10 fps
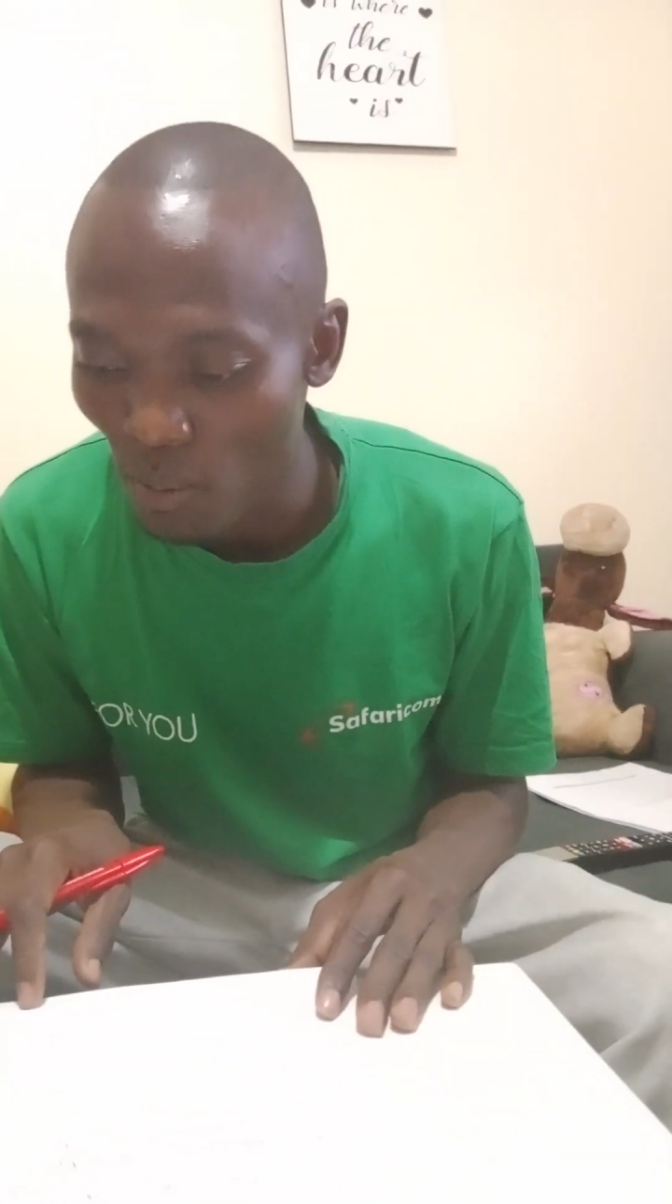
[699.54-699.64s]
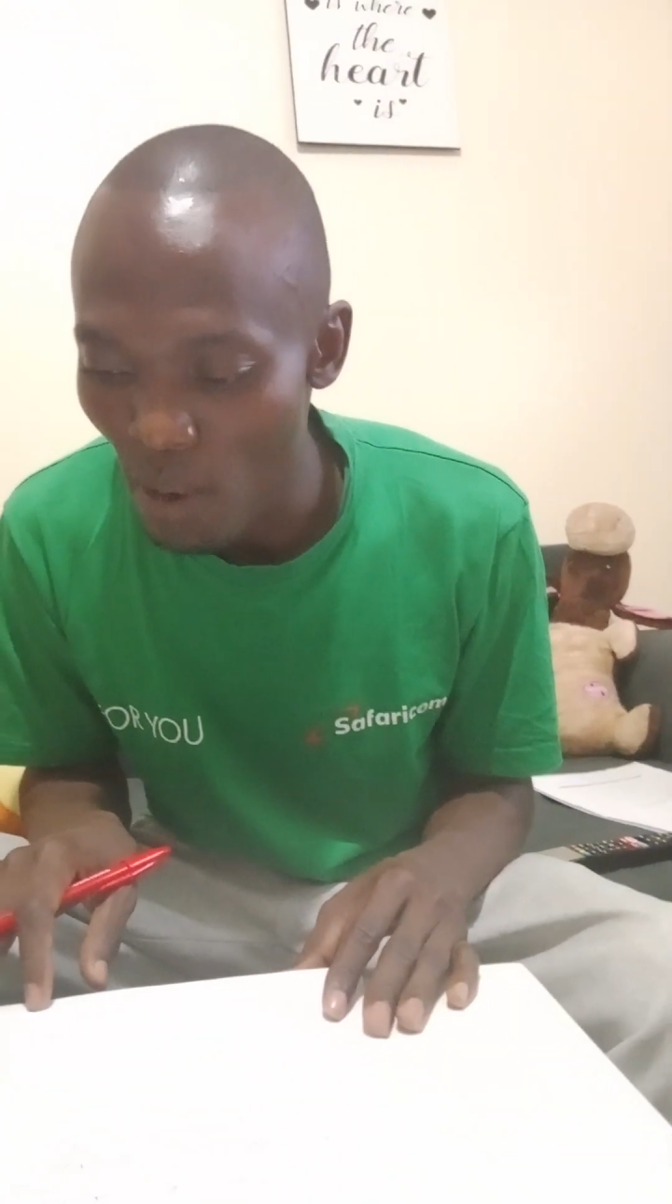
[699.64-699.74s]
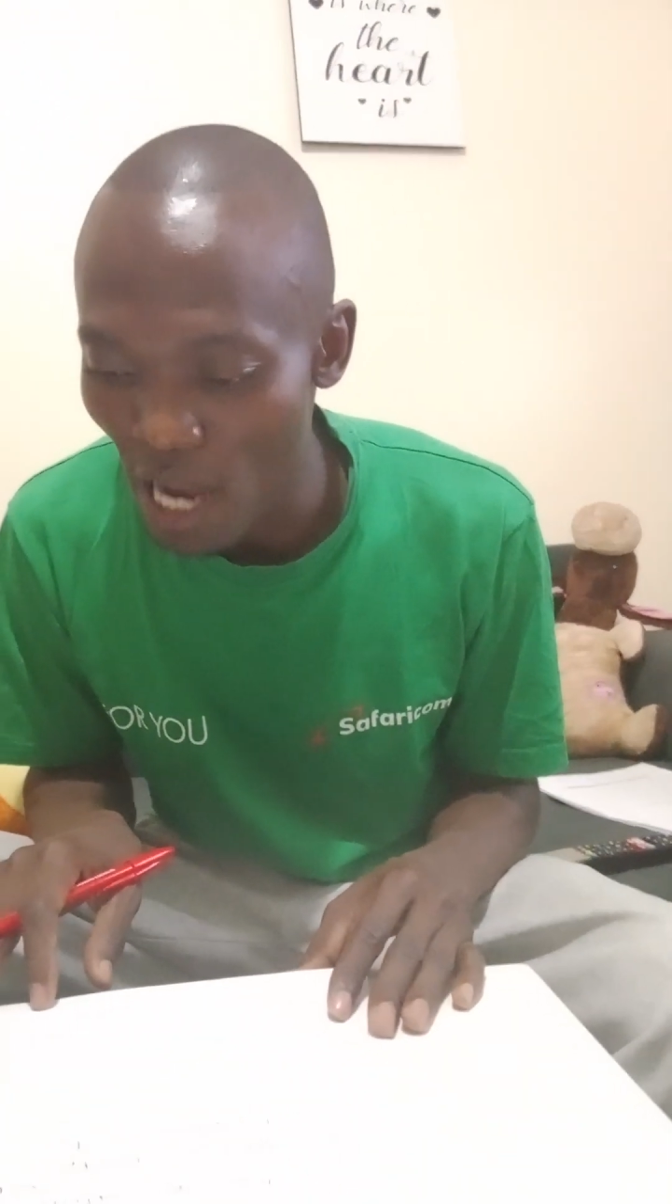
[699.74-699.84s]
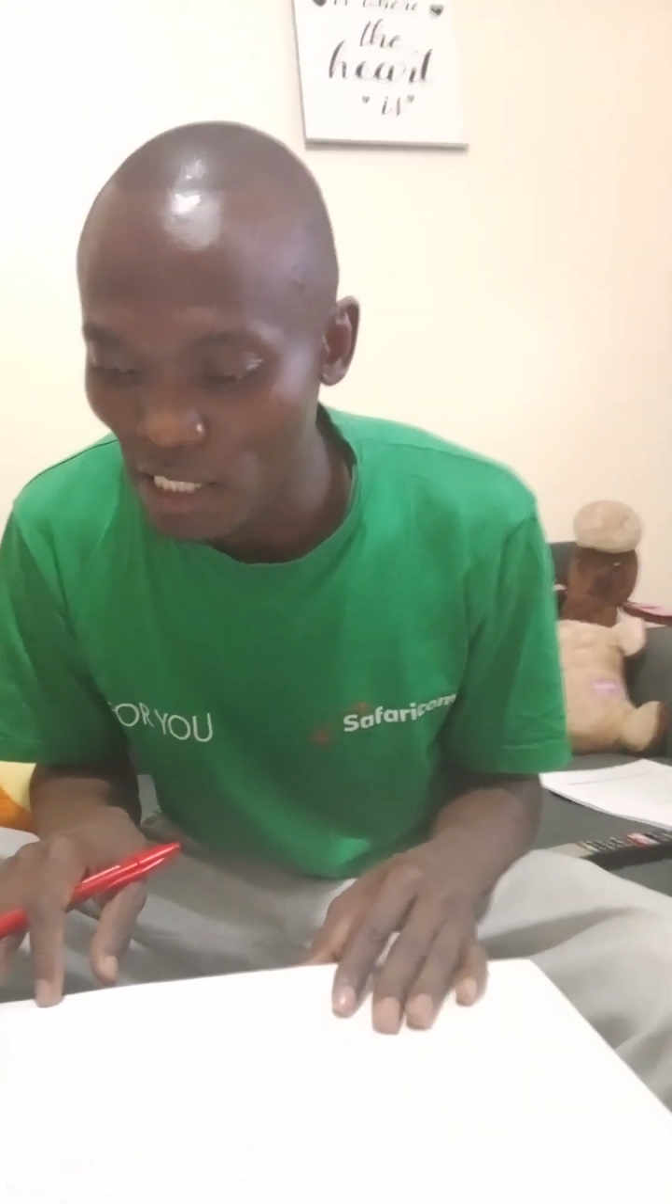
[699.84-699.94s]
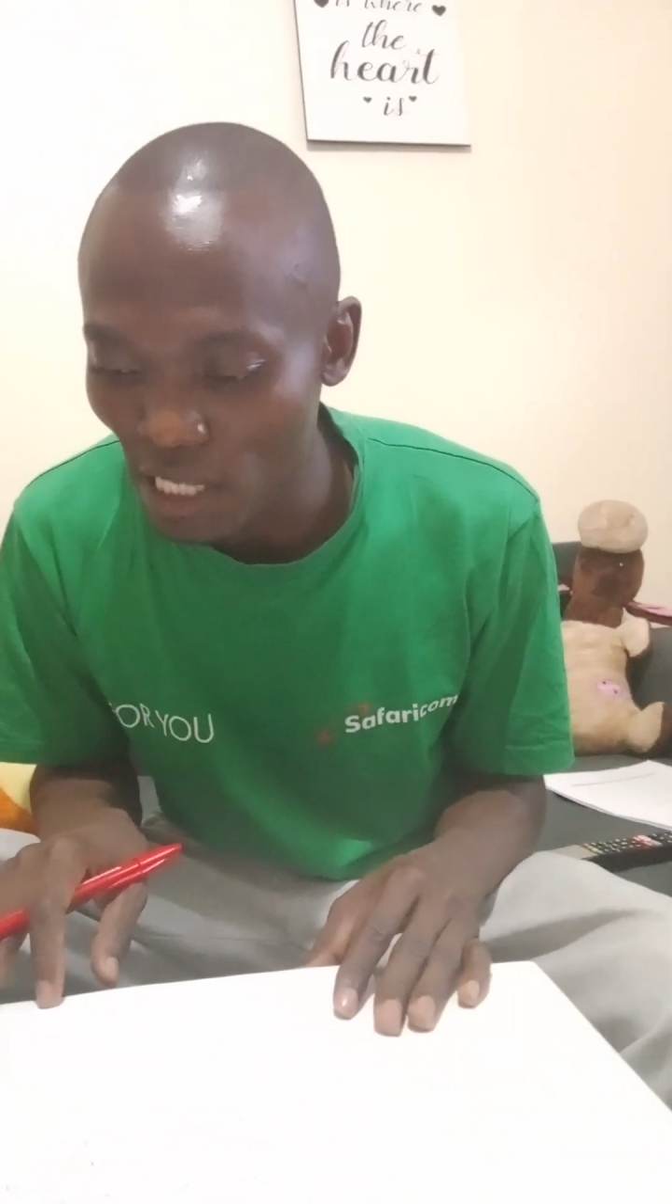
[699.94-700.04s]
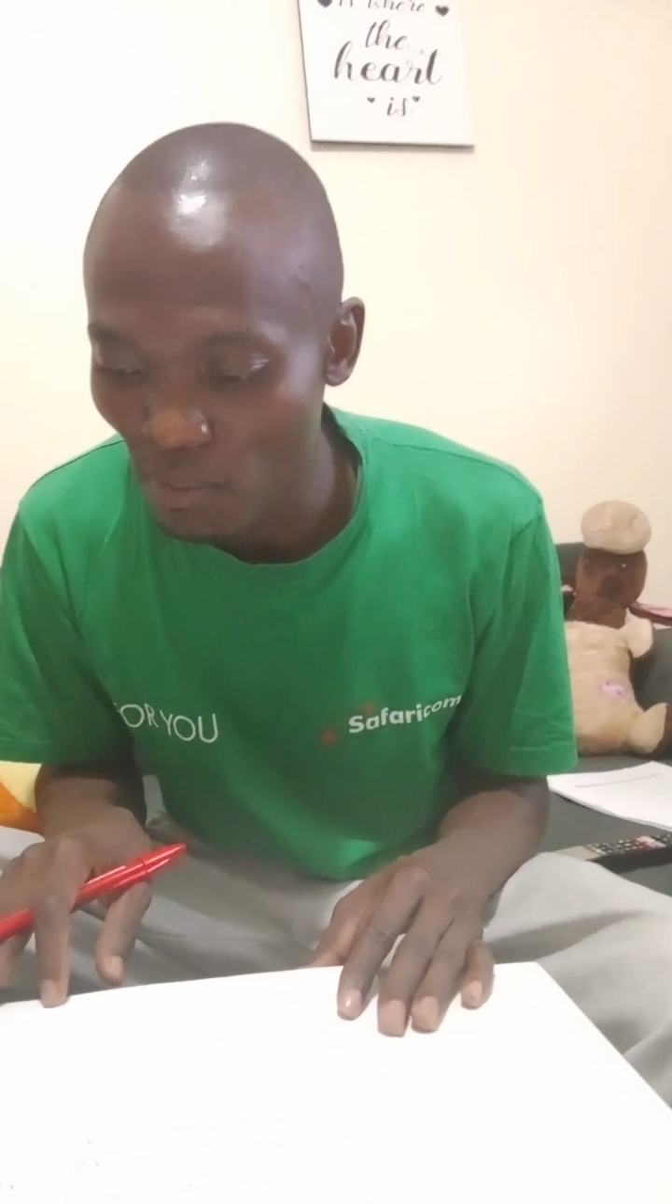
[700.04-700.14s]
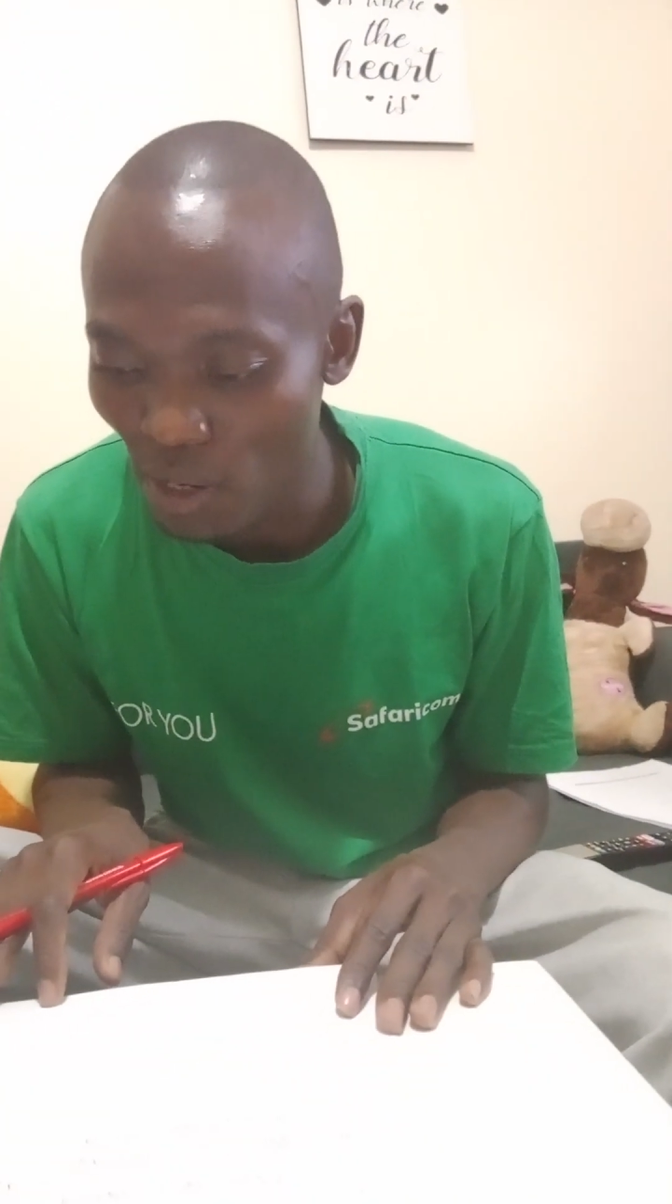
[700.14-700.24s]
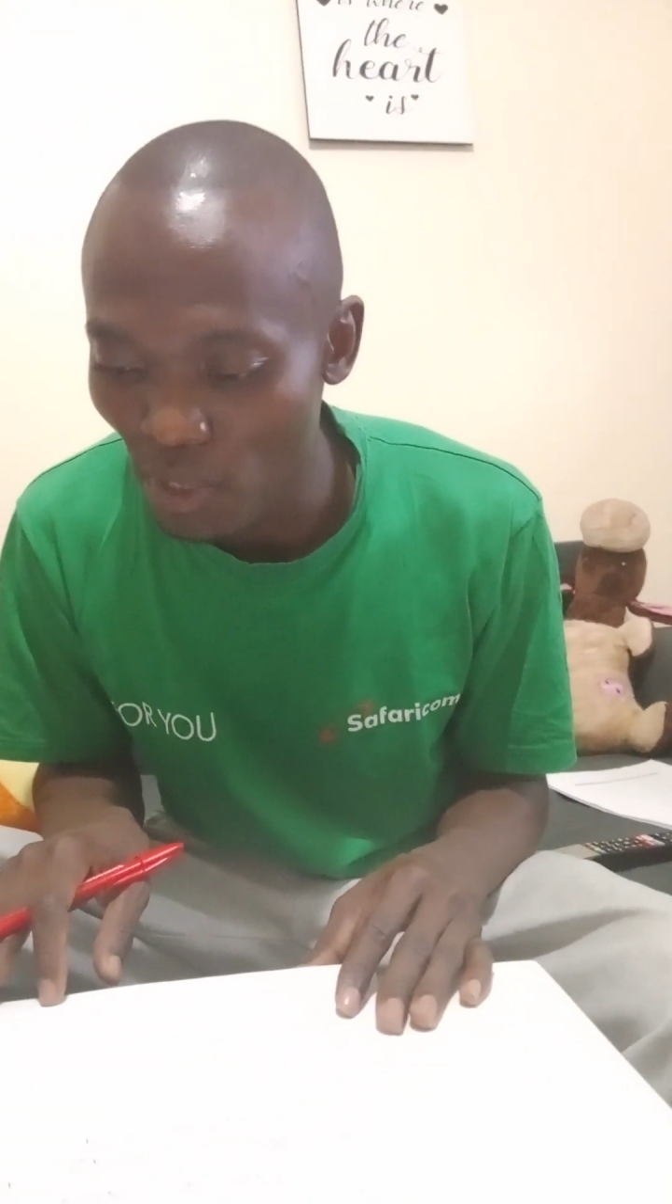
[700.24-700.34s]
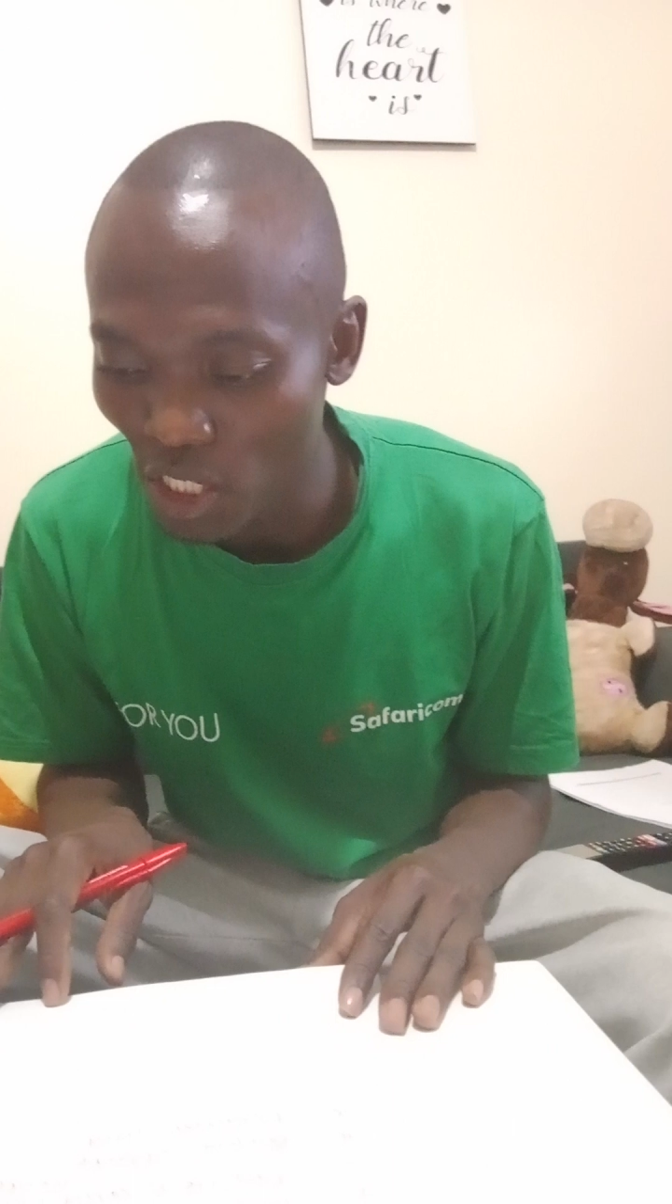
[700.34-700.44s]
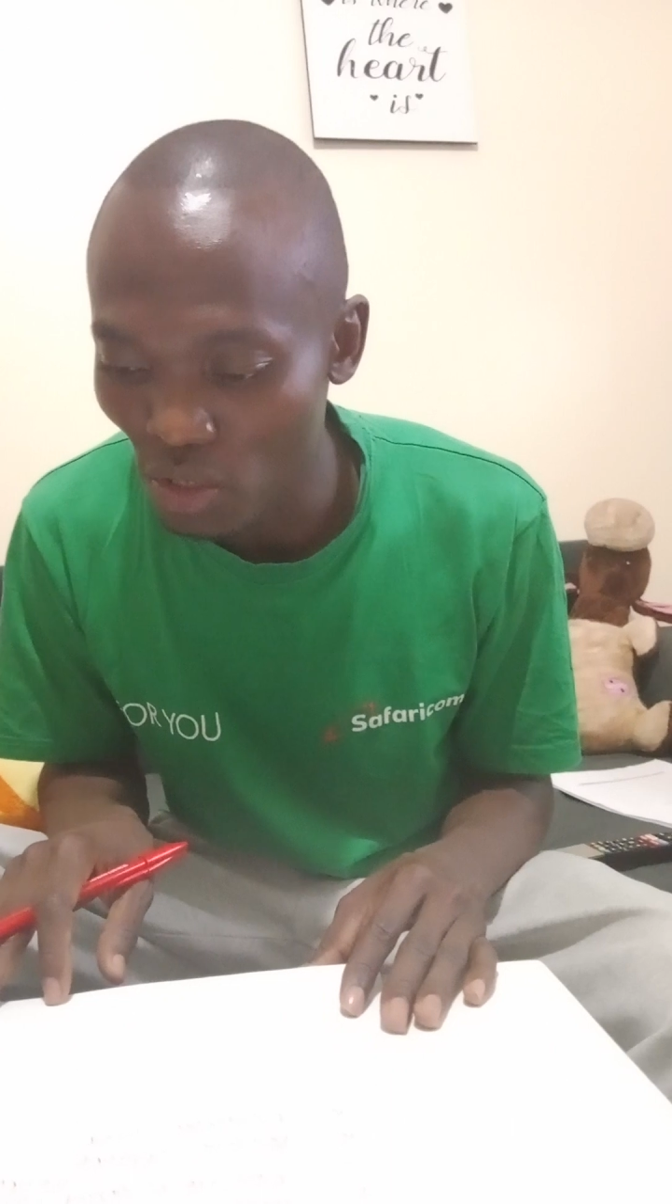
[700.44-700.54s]
By
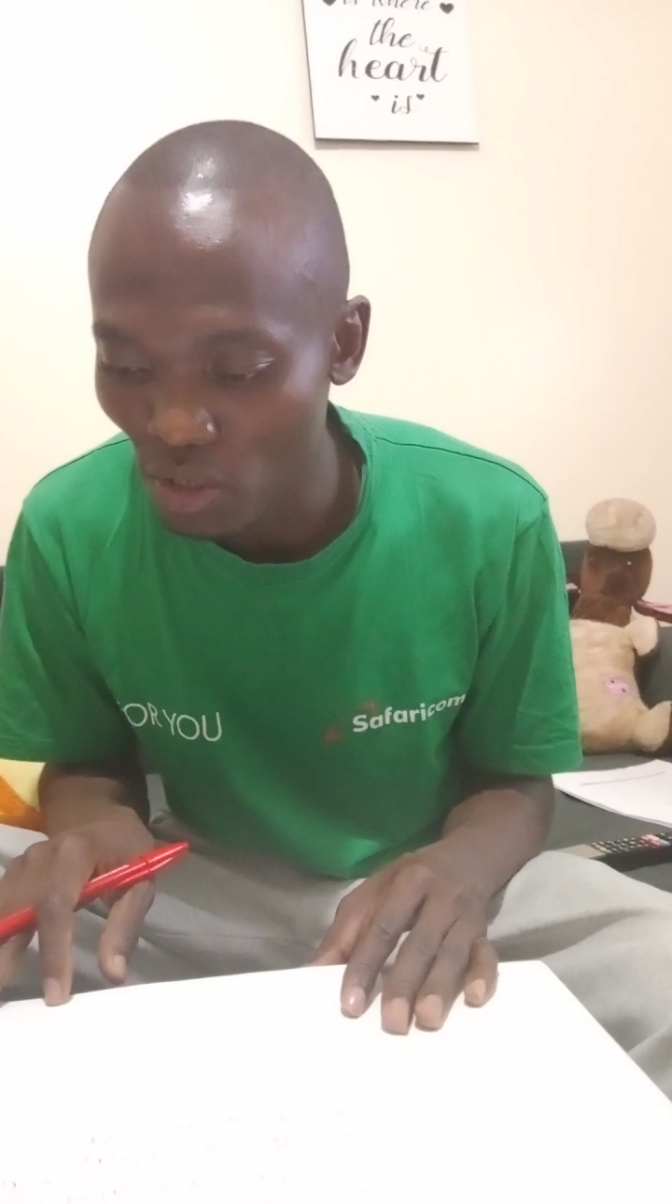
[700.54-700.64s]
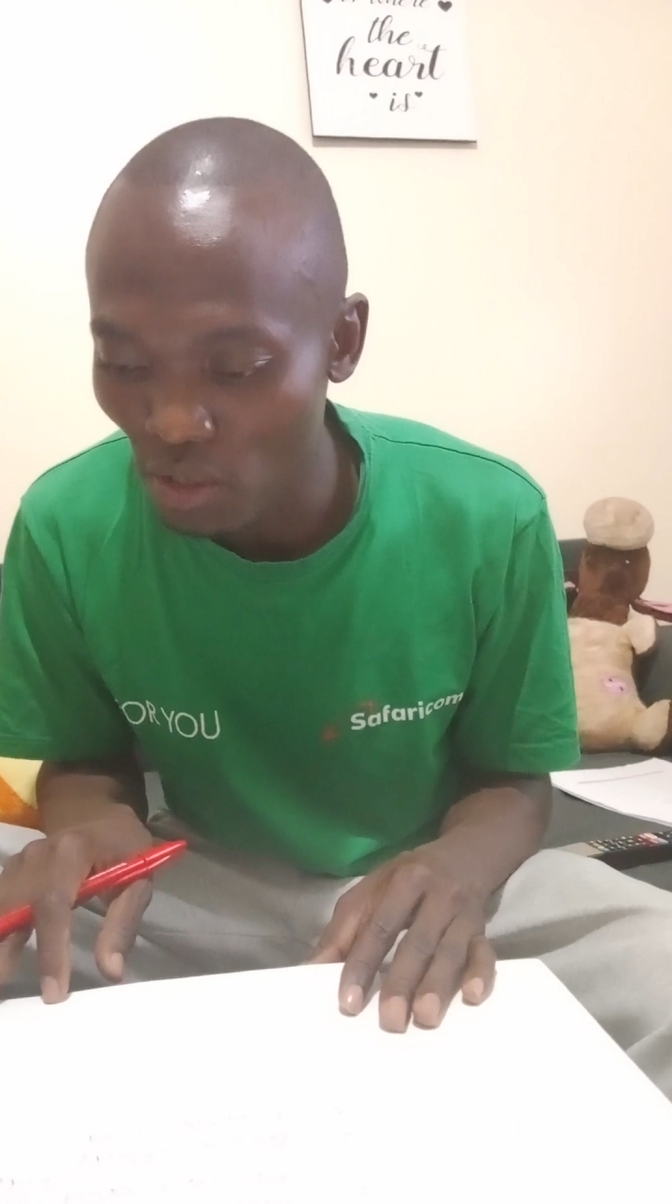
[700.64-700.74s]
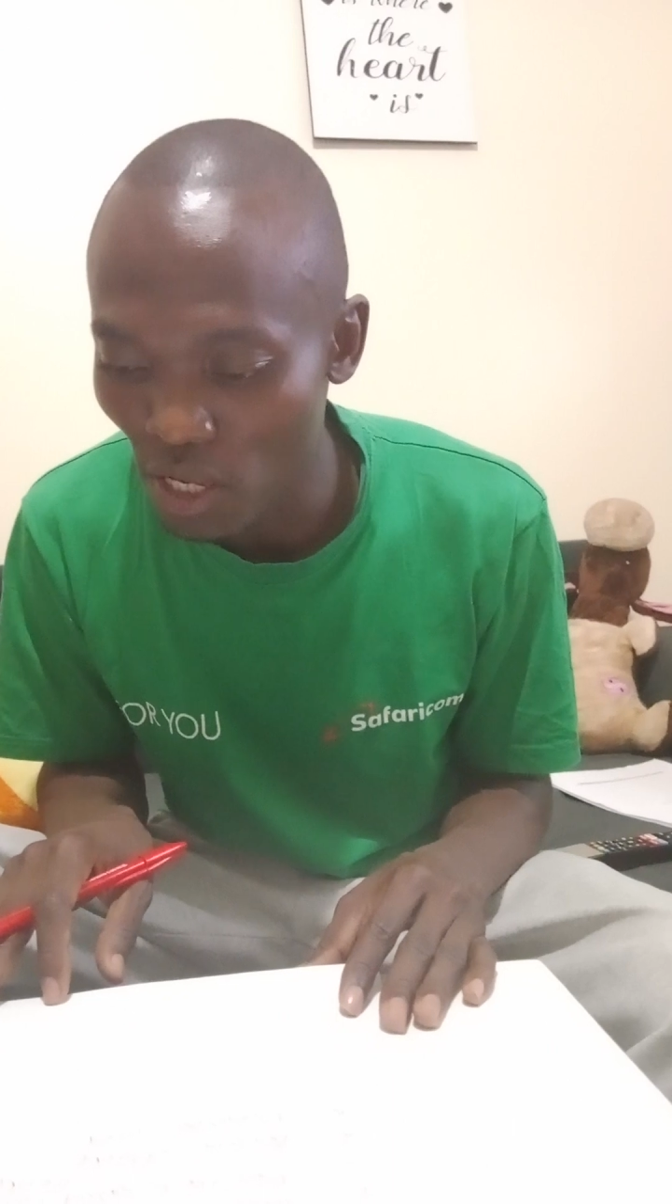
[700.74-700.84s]
sublimation.